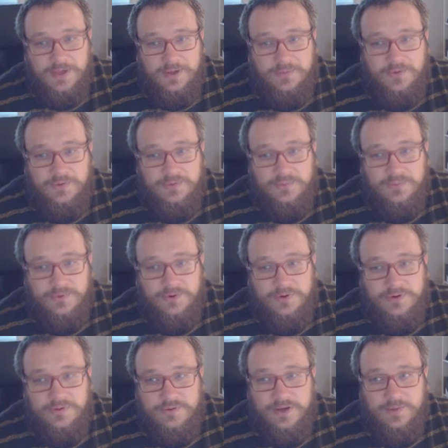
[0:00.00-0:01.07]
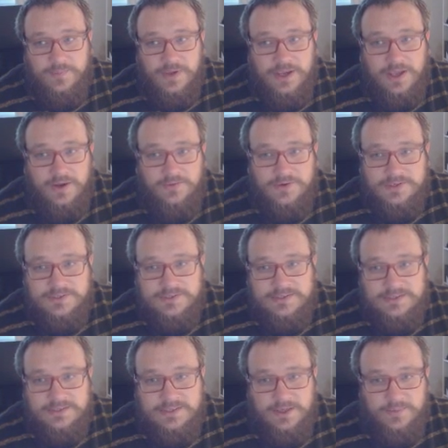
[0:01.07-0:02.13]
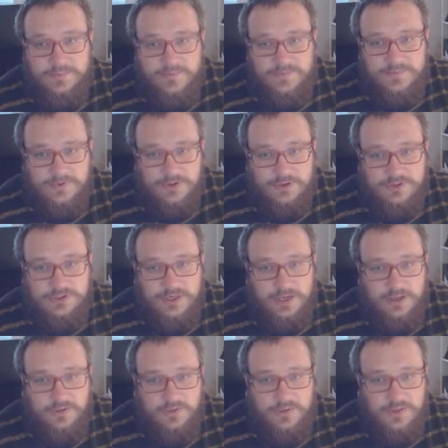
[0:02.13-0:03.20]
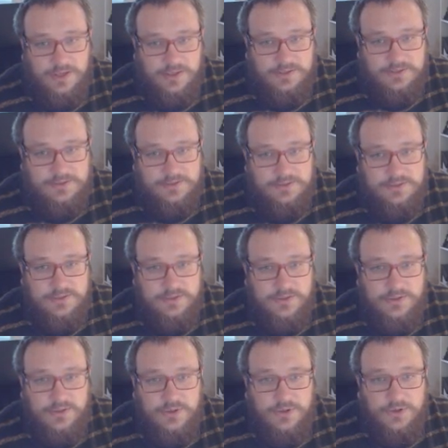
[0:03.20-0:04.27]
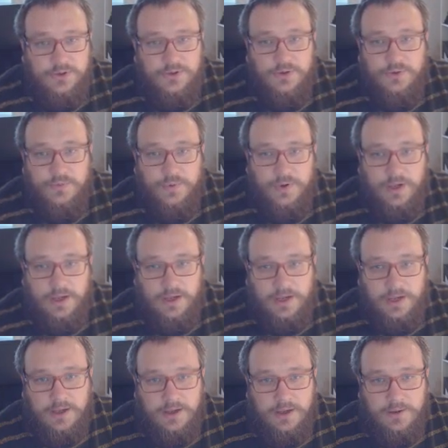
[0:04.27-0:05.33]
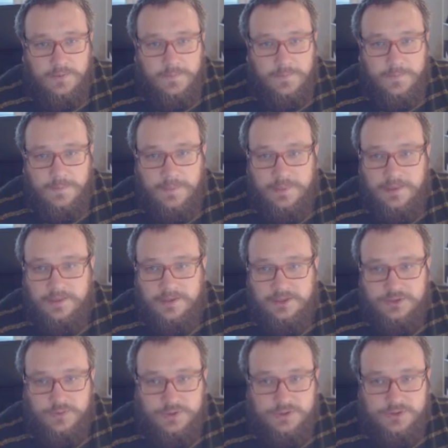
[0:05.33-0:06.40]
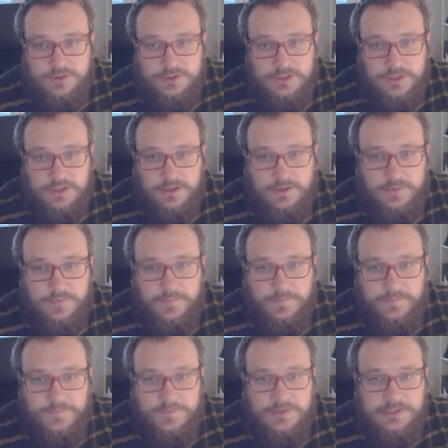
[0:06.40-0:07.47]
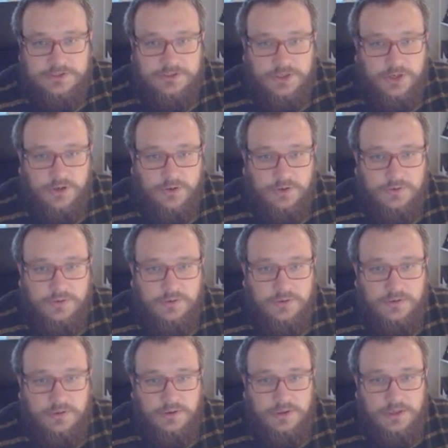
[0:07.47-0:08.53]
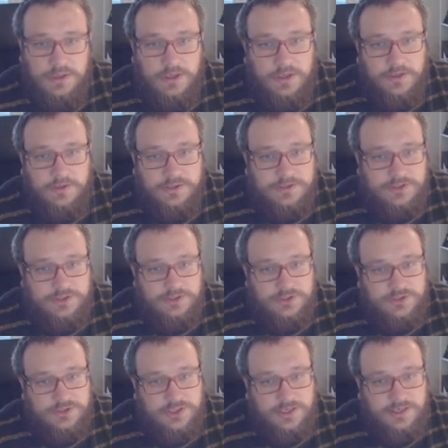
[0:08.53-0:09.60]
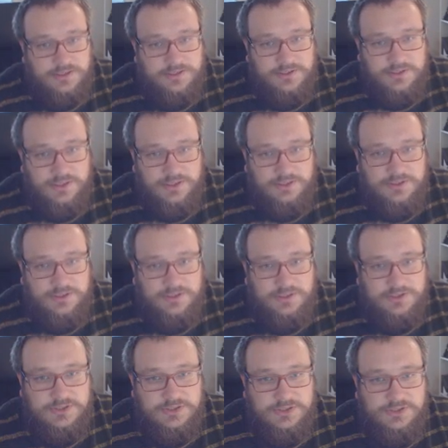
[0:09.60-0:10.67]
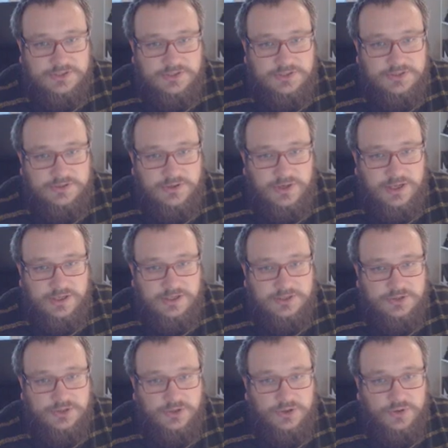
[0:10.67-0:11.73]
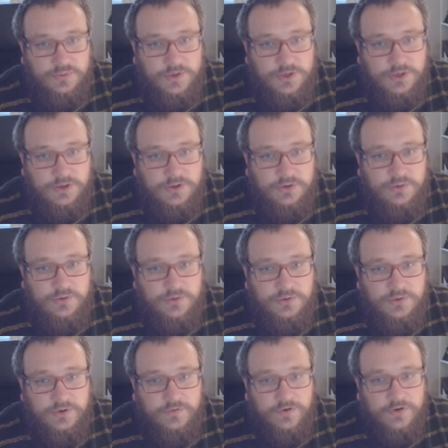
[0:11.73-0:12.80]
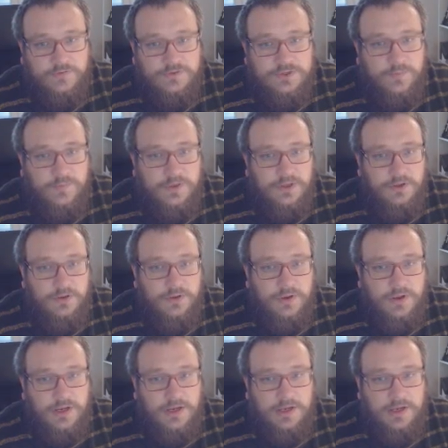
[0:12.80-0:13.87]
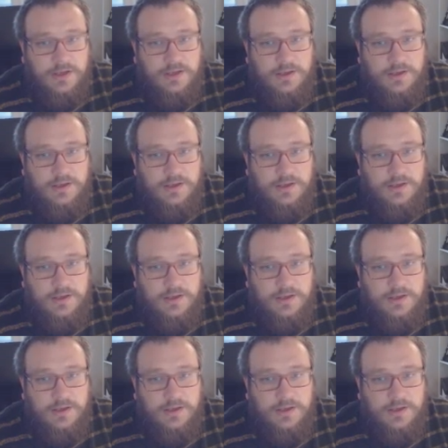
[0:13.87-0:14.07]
with what, like, my current setup looks like this, where these ones here. So this is your standard cursor. This is, you get this dot when you hover over something you can click.